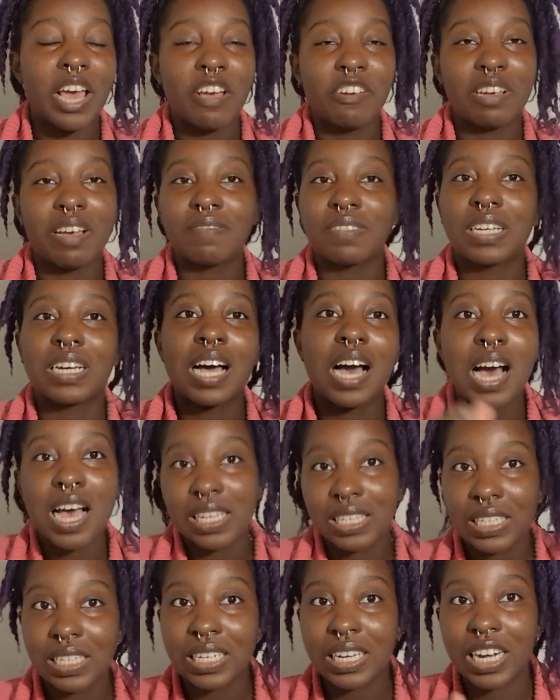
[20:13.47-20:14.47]
You have to
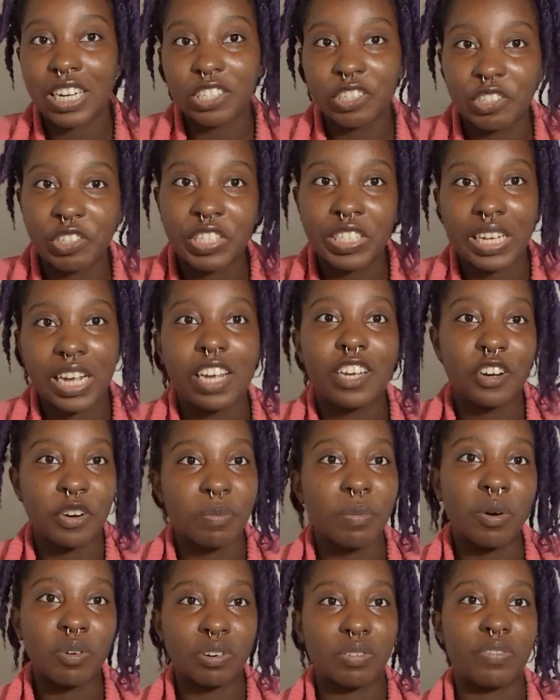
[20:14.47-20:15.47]
constantly understand your
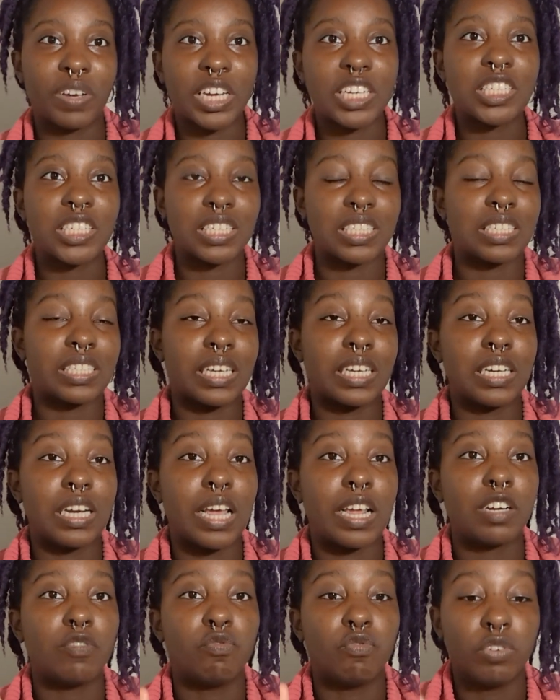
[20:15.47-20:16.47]
motivations
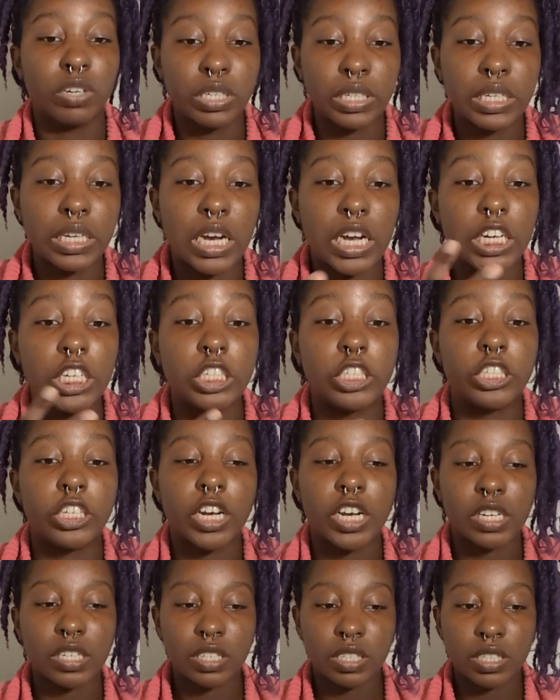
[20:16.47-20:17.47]
and really
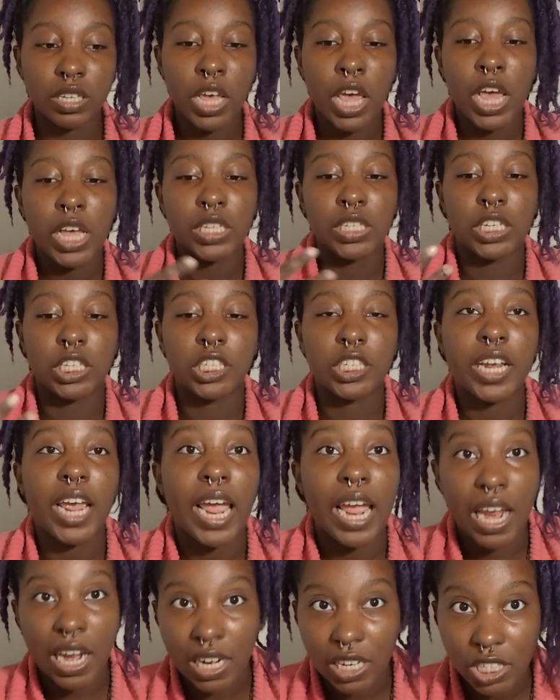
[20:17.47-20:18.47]
adjust to
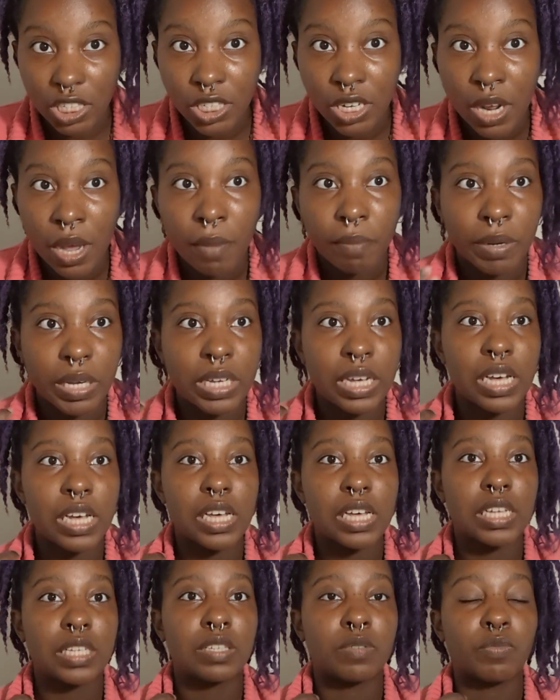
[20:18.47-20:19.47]
change,
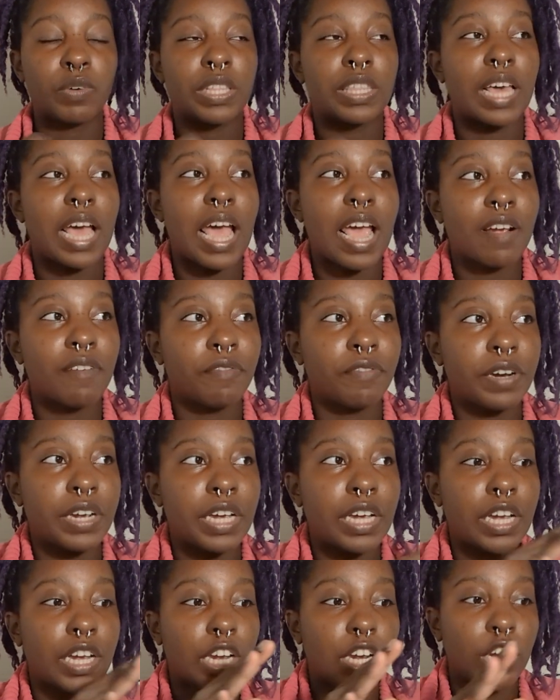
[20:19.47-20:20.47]
because with
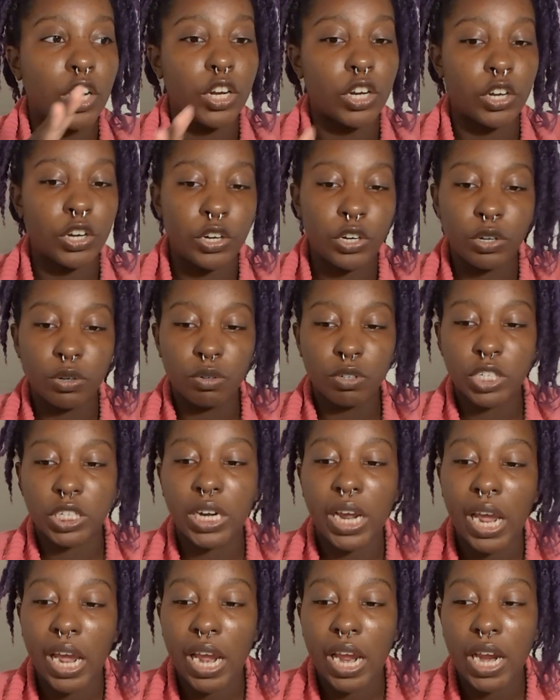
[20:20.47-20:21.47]
every new
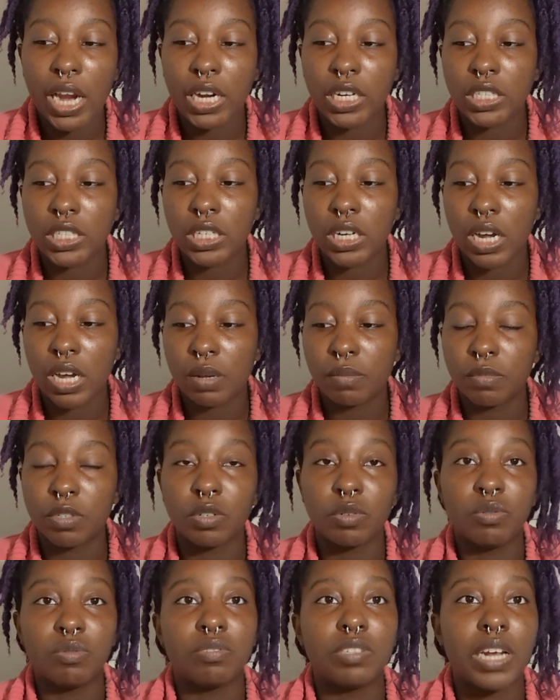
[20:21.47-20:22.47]
change comes
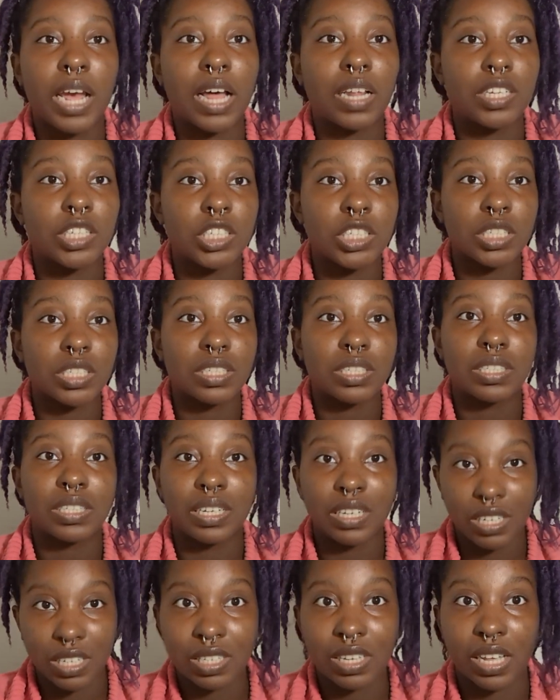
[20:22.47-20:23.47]
new challenges,
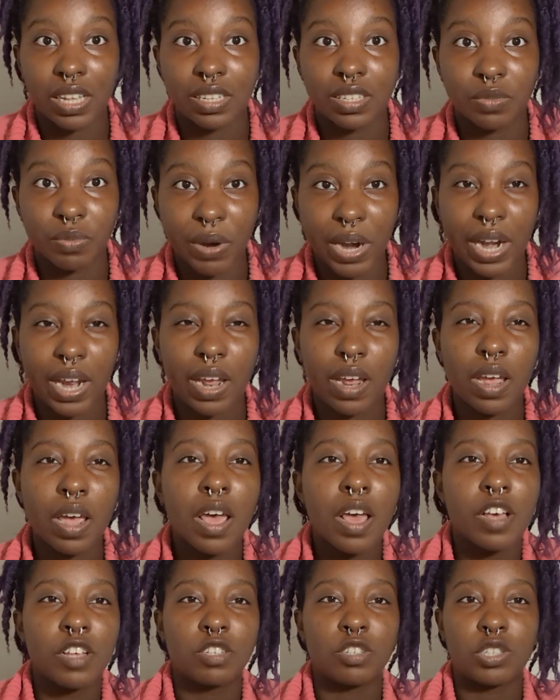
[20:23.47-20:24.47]
in a sense, right?
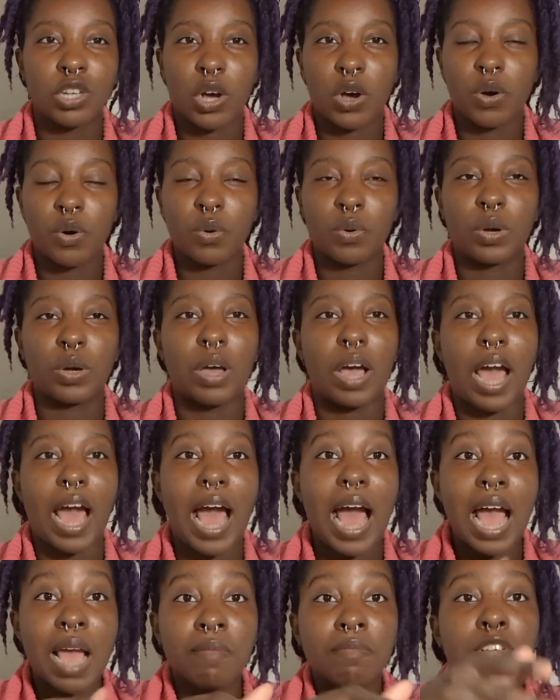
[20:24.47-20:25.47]
So
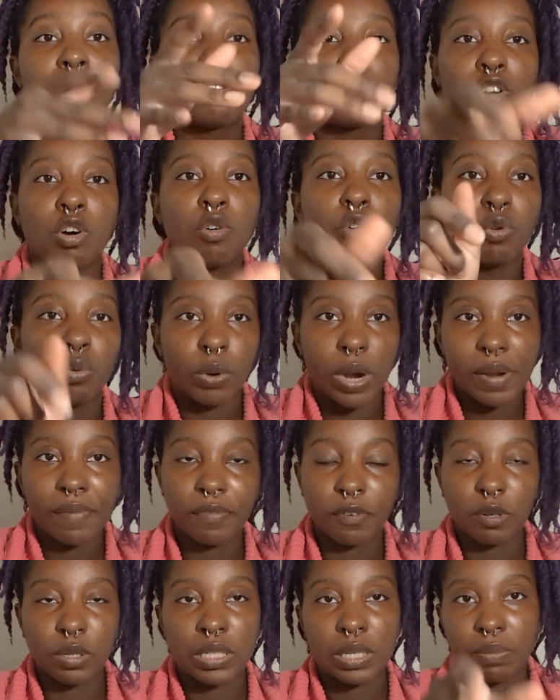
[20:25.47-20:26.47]
I'm so
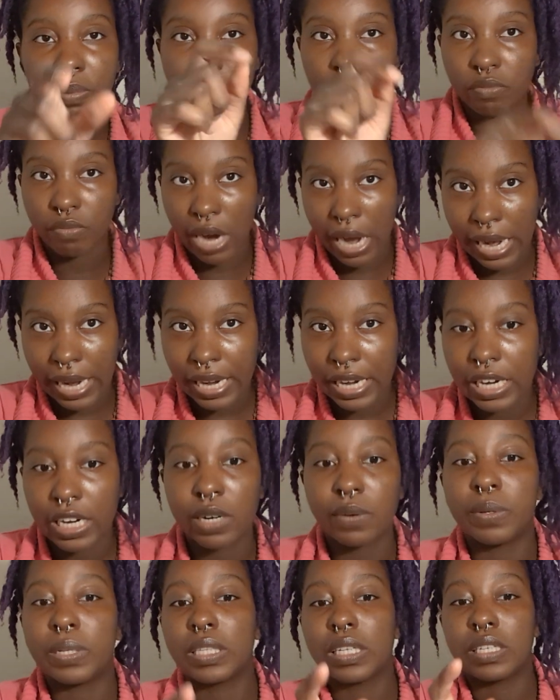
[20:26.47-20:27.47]
grateful to be right
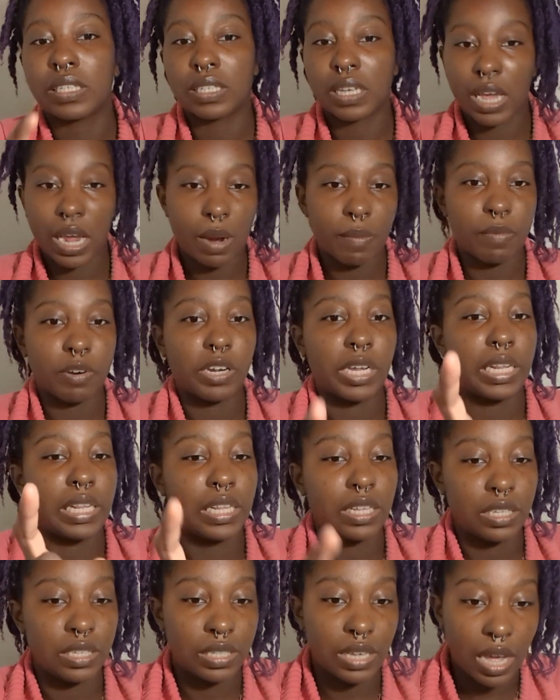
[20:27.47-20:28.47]
here with this camera and
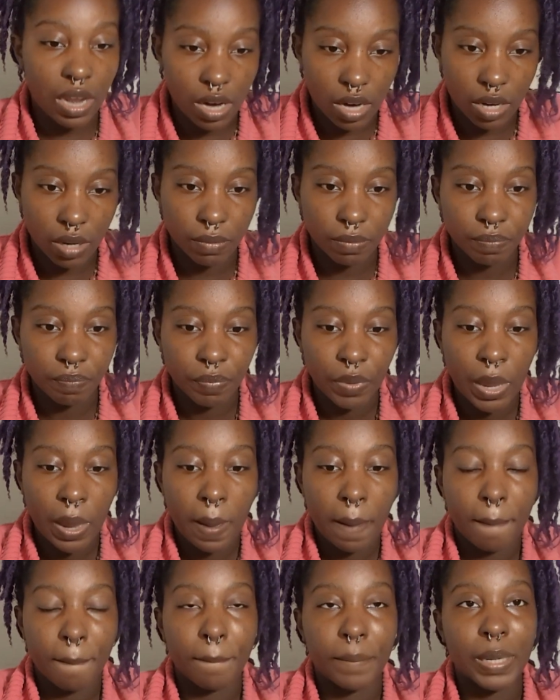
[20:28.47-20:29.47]
this setup,
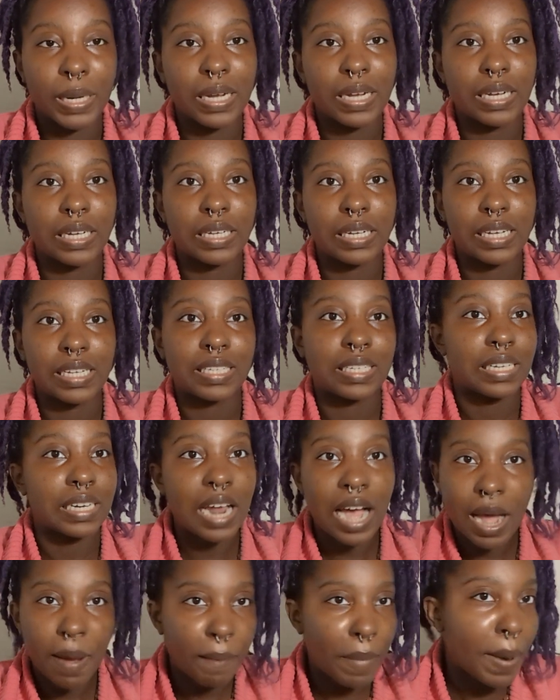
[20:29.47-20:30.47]
but it's
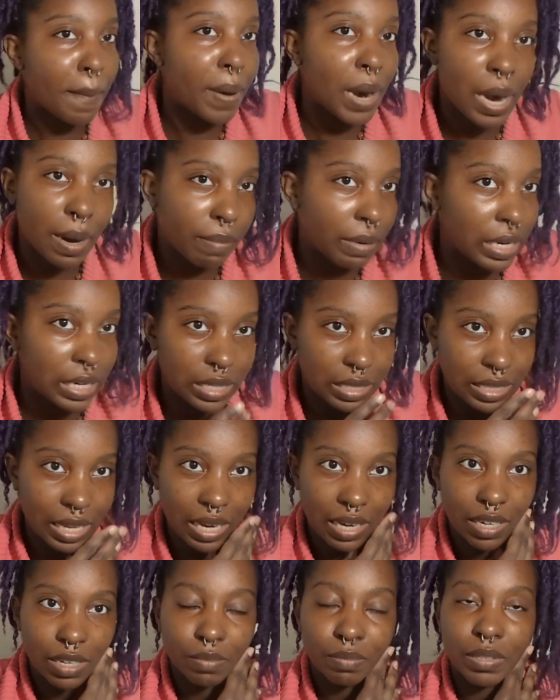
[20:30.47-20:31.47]
not my permanent
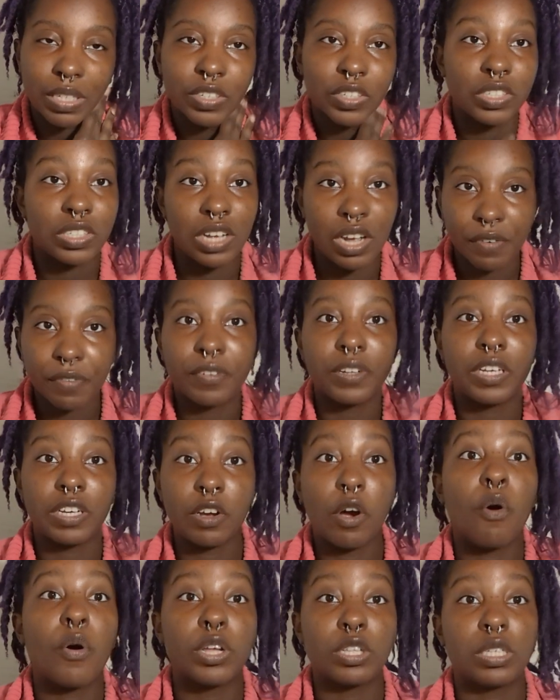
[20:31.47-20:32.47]
setup. There's definitely
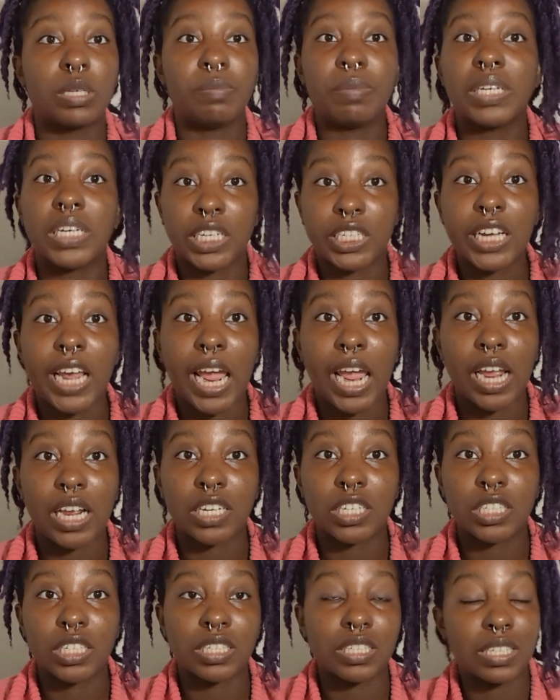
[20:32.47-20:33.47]
going to be a
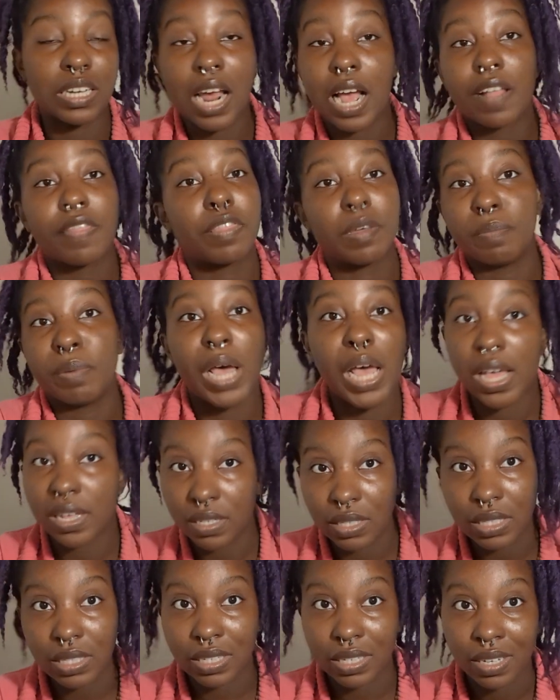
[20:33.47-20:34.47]
change. It's not the
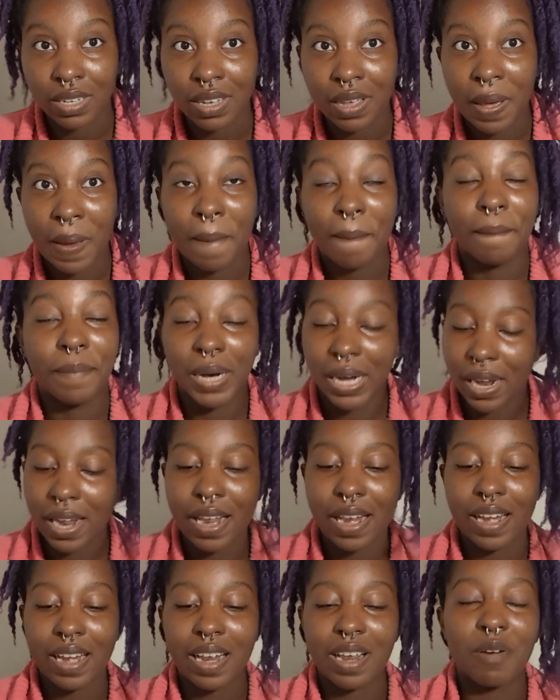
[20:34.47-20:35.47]
best,
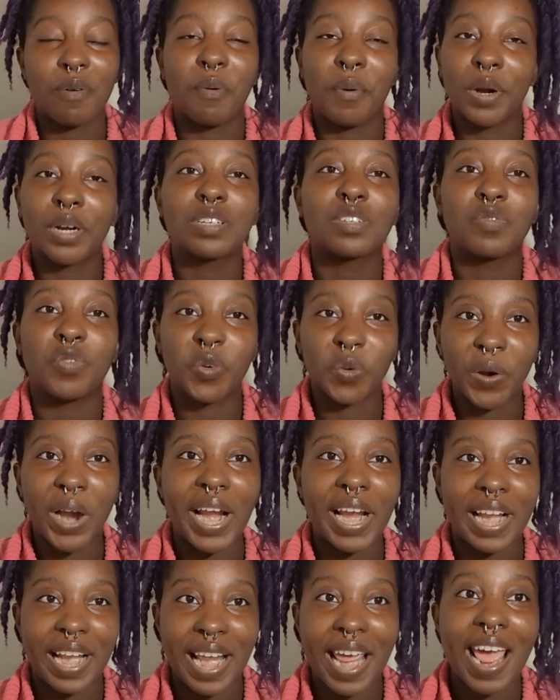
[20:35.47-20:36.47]
but it works for
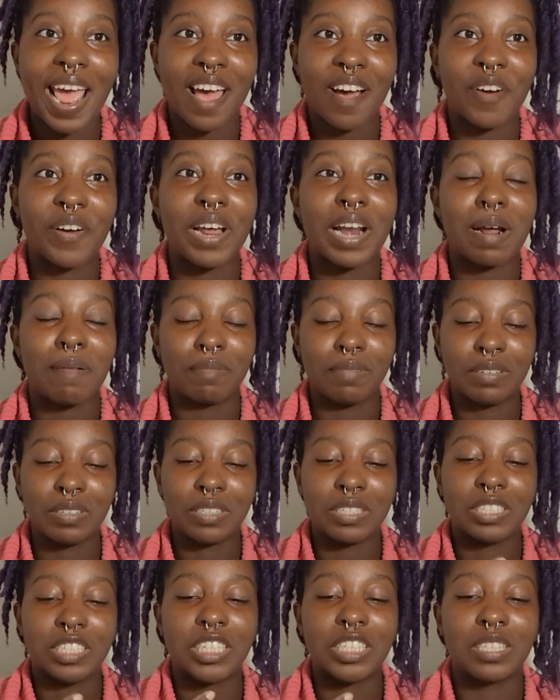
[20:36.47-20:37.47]
right now. And I'm
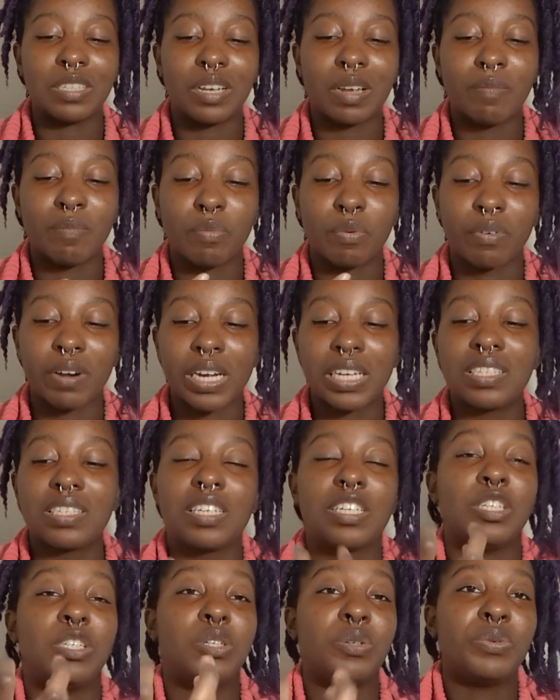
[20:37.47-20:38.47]
just
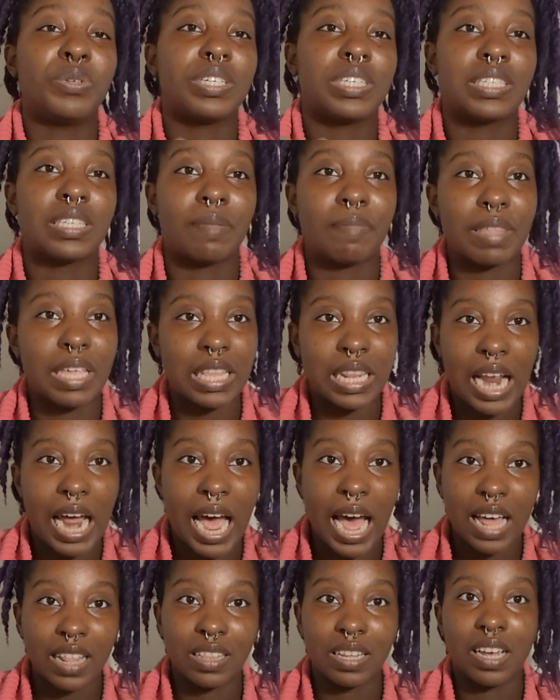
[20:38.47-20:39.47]
embracing doing something that
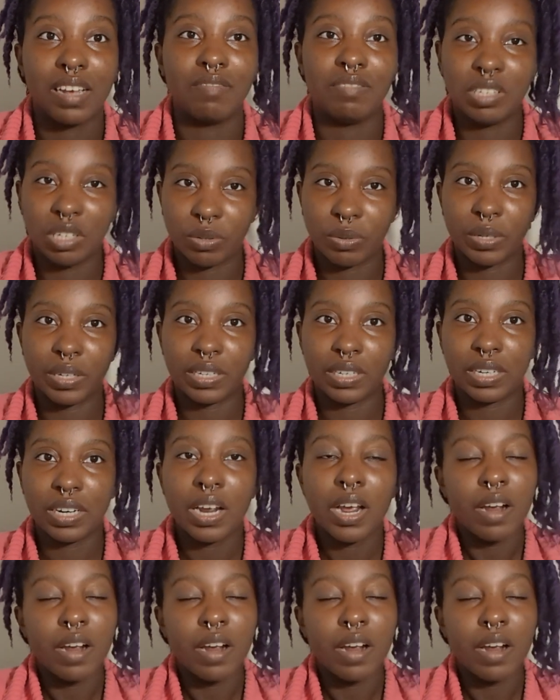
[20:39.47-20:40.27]
I love doing.